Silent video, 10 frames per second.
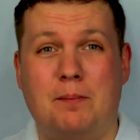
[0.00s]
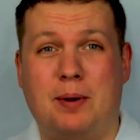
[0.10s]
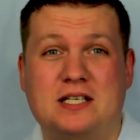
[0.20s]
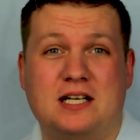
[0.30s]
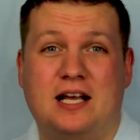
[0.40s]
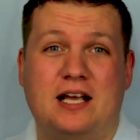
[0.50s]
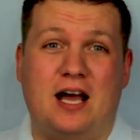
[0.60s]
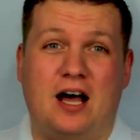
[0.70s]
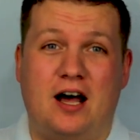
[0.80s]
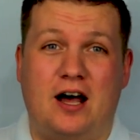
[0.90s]
Basically,
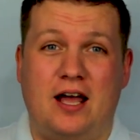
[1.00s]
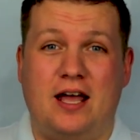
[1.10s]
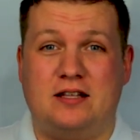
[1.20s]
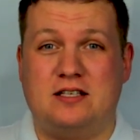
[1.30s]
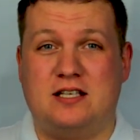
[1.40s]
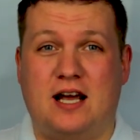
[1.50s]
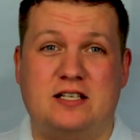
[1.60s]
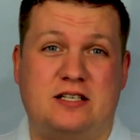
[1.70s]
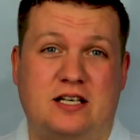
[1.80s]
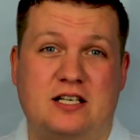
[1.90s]
it
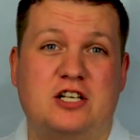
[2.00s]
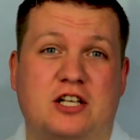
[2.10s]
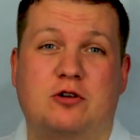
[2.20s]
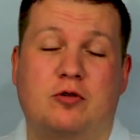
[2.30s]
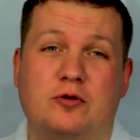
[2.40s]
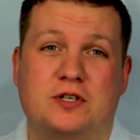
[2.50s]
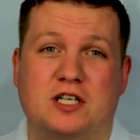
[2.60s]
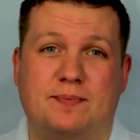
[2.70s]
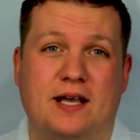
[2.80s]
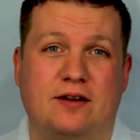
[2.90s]
sets essentially the cruising
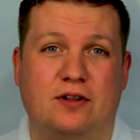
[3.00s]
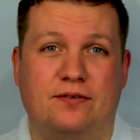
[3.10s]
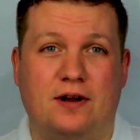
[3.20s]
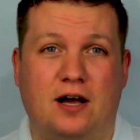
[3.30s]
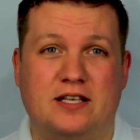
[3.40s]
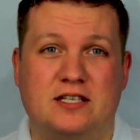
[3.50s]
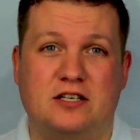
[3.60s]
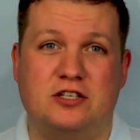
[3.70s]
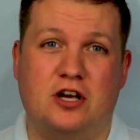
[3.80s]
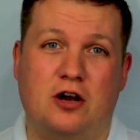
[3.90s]
speed for the flight.
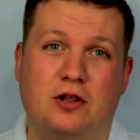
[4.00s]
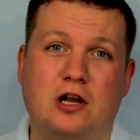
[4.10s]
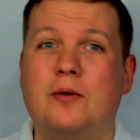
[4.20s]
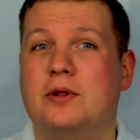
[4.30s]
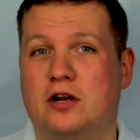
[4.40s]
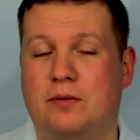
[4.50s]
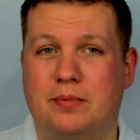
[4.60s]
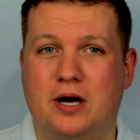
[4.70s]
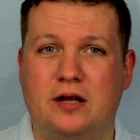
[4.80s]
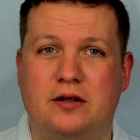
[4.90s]
So the lower the
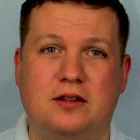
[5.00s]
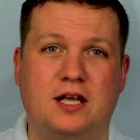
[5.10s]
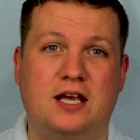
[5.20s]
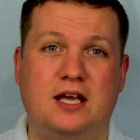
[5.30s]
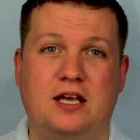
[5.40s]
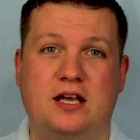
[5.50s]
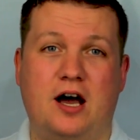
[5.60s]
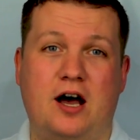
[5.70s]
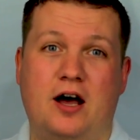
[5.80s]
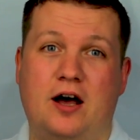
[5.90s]
number,
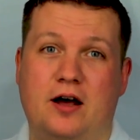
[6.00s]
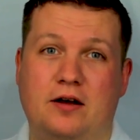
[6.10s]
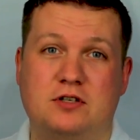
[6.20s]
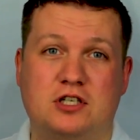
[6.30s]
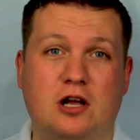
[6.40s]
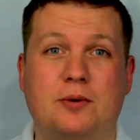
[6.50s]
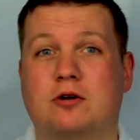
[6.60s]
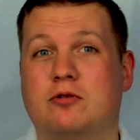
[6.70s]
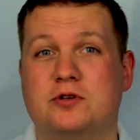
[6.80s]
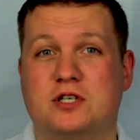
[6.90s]
the slower the
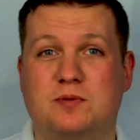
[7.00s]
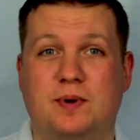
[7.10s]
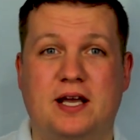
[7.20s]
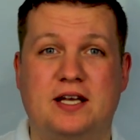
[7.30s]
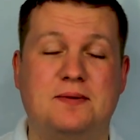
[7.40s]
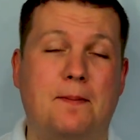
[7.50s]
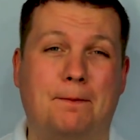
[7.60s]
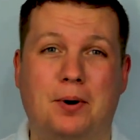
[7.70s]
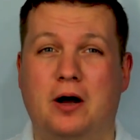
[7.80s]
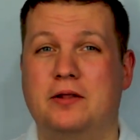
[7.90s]
cruising speed,
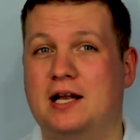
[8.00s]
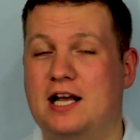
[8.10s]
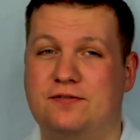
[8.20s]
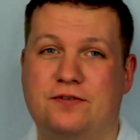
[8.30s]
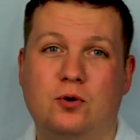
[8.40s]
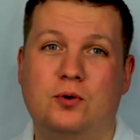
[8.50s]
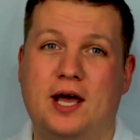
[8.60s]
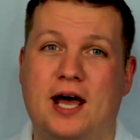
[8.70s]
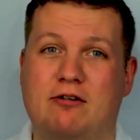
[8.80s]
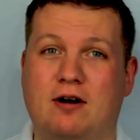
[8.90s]
but the less fuel the
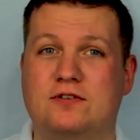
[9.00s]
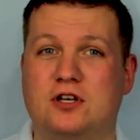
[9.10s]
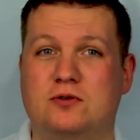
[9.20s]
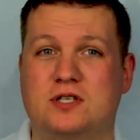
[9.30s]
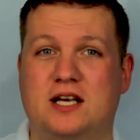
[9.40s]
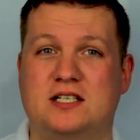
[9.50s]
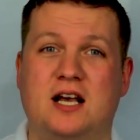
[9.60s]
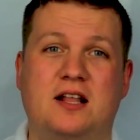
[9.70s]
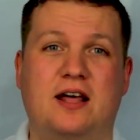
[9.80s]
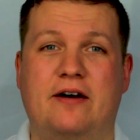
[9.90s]
aircraft uses,
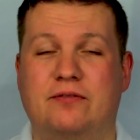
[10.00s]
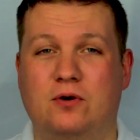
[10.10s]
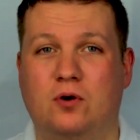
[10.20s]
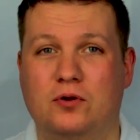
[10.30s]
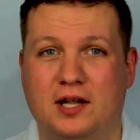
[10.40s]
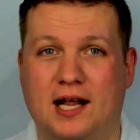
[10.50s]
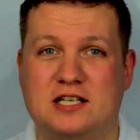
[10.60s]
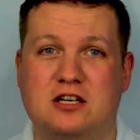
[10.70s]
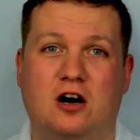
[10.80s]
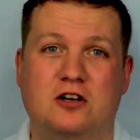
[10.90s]
therefore the less
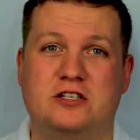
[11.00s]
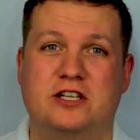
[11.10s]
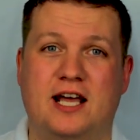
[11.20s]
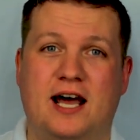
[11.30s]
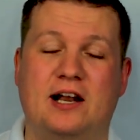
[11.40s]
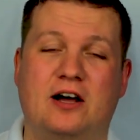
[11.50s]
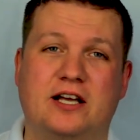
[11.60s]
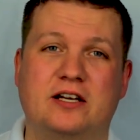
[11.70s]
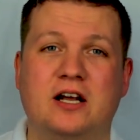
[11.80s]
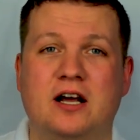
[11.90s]
cost to the airline.